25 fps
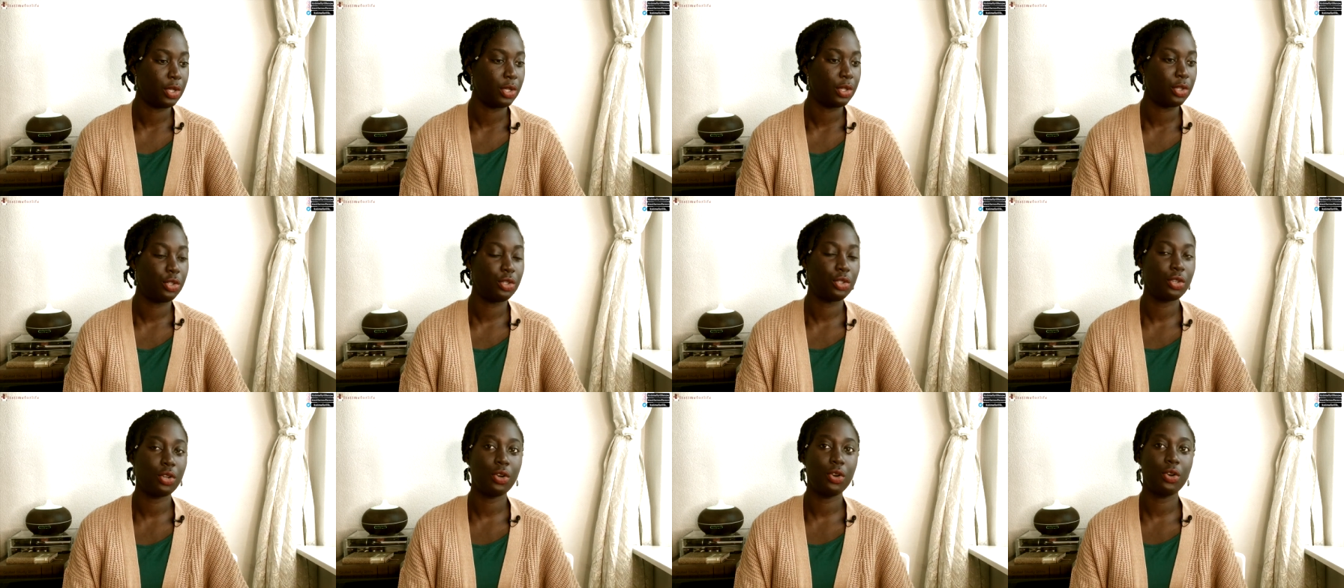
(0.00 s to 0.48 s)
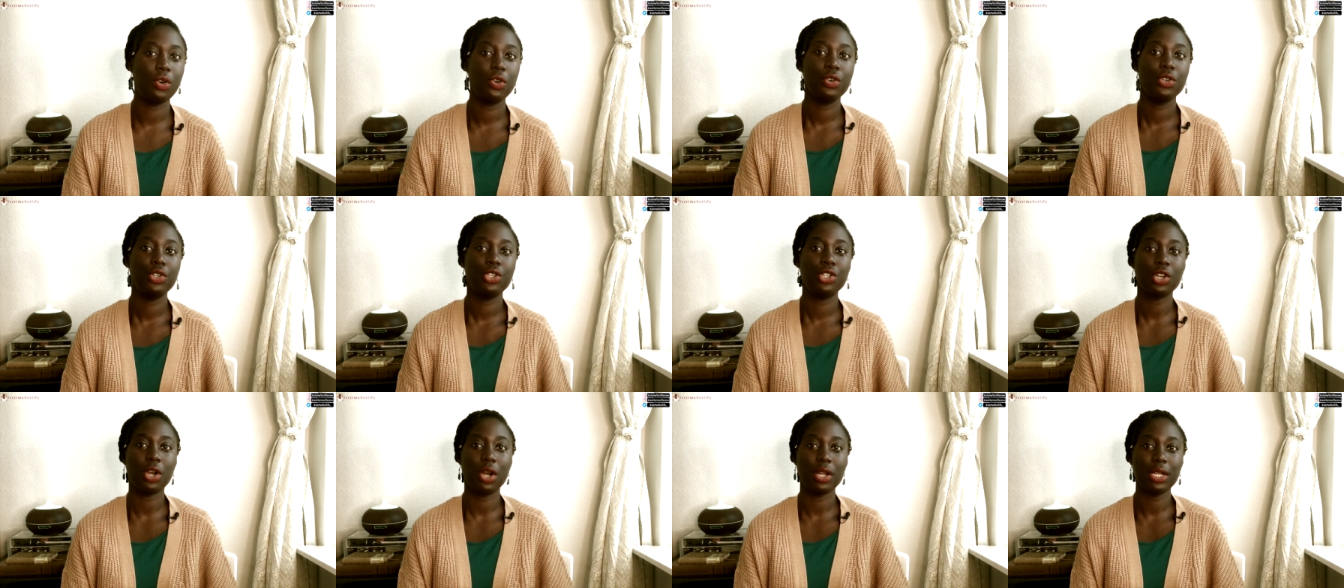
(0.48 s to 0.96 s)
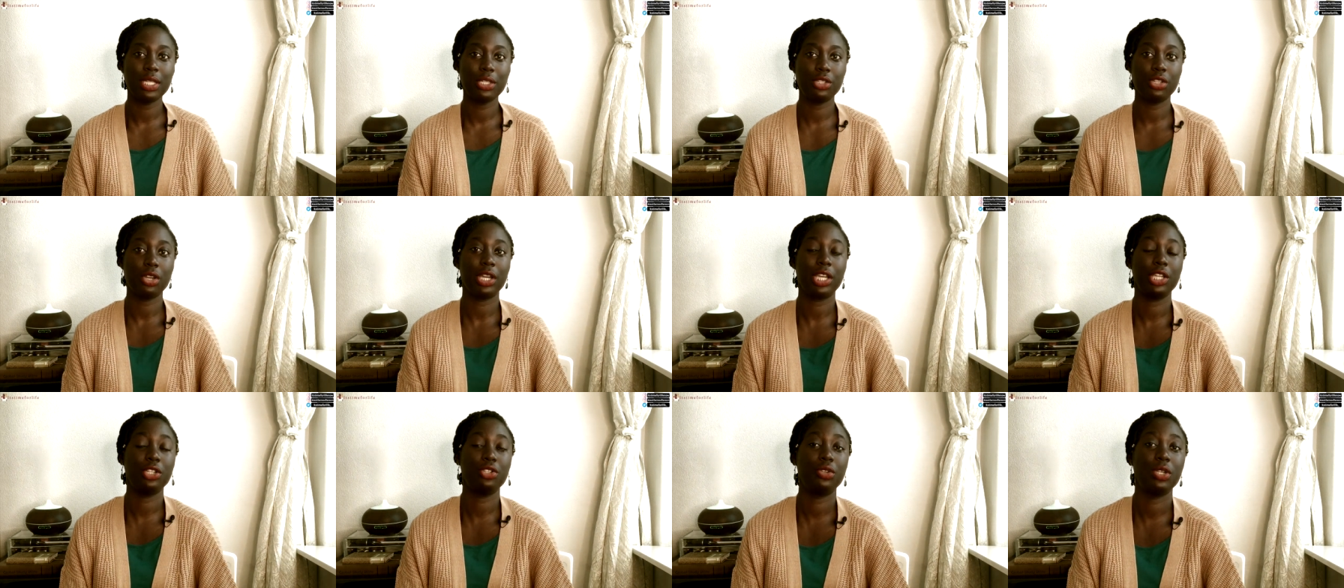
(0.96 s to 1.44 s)
so shawn is
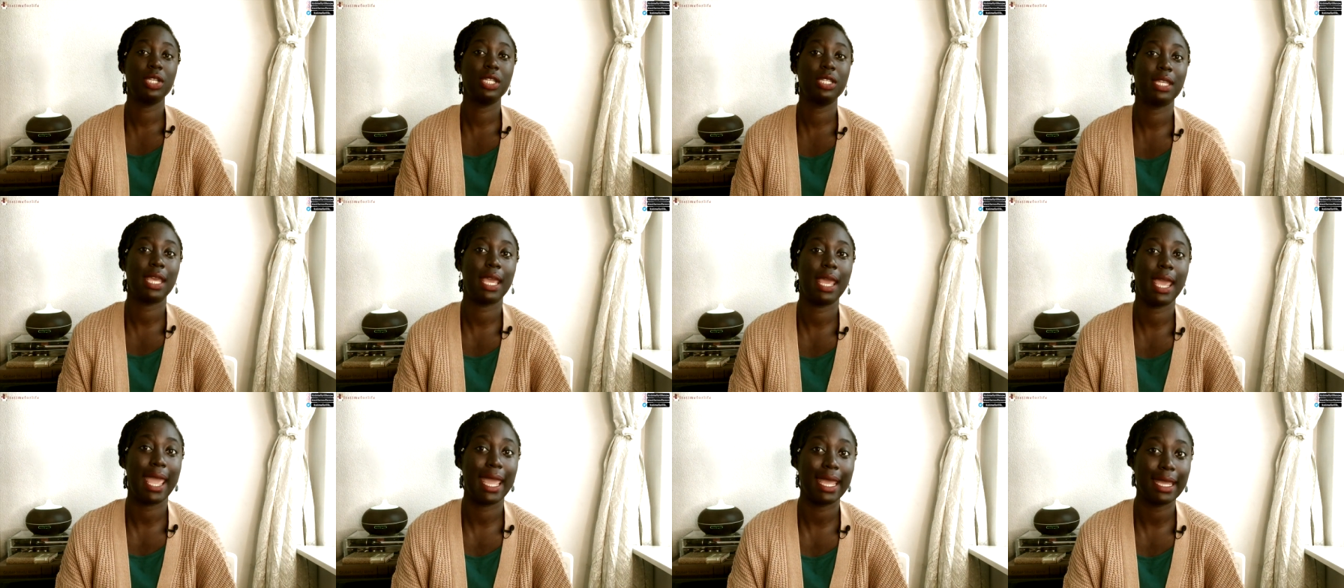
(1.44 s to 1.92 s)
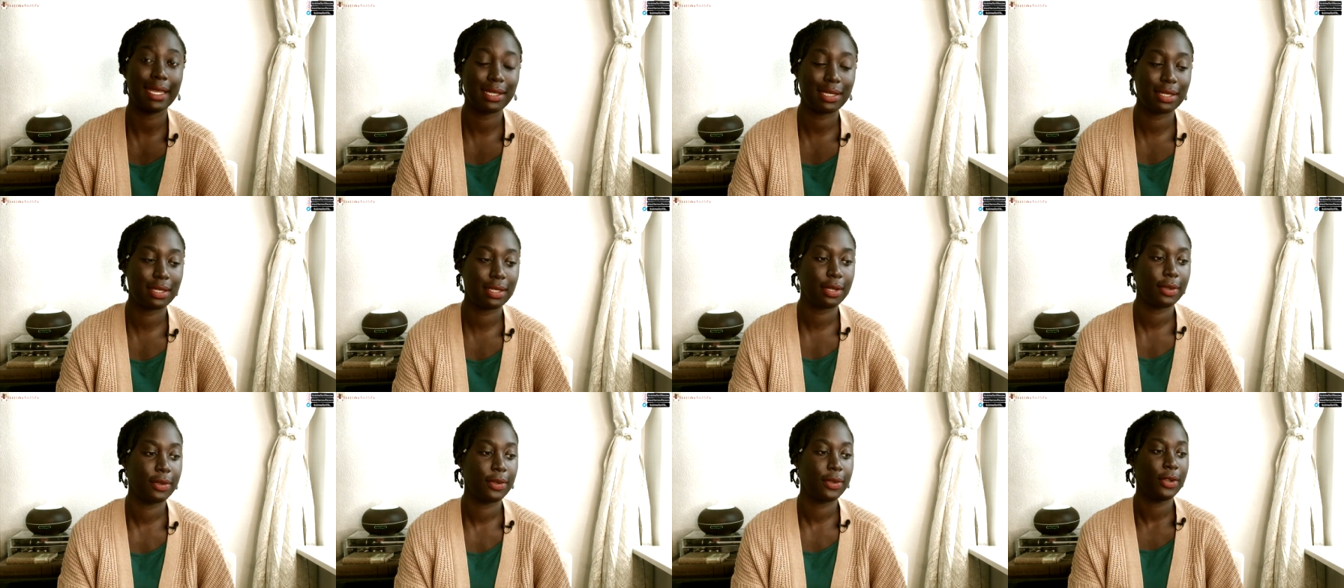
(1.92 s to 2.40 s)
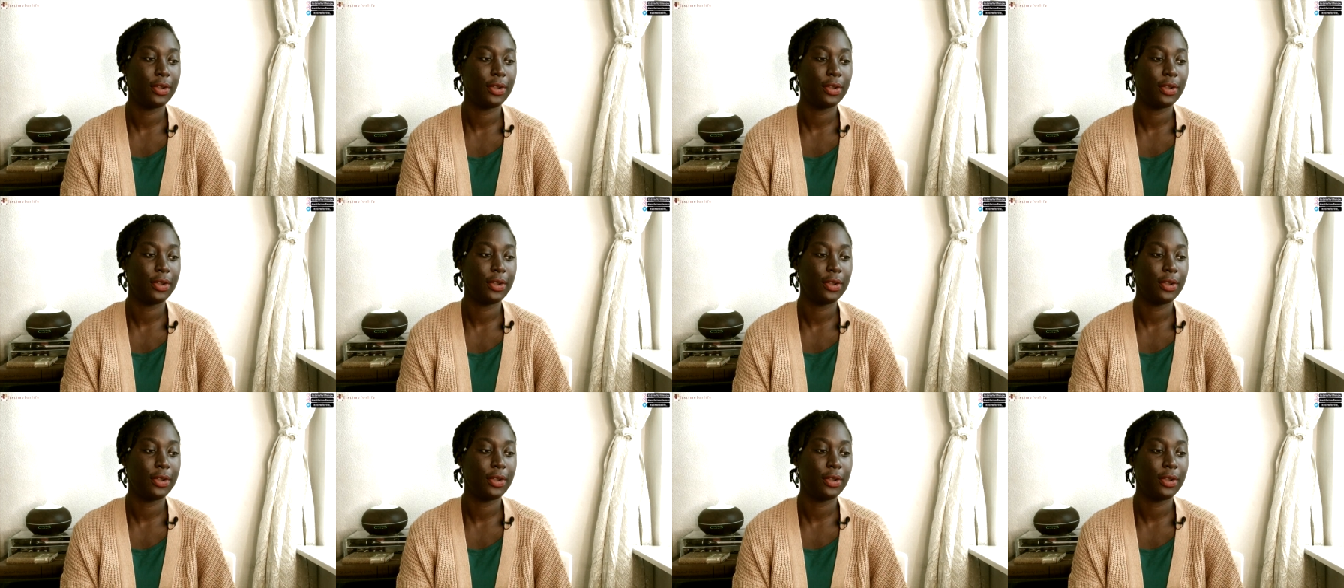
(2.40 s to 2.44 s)
talking to his ex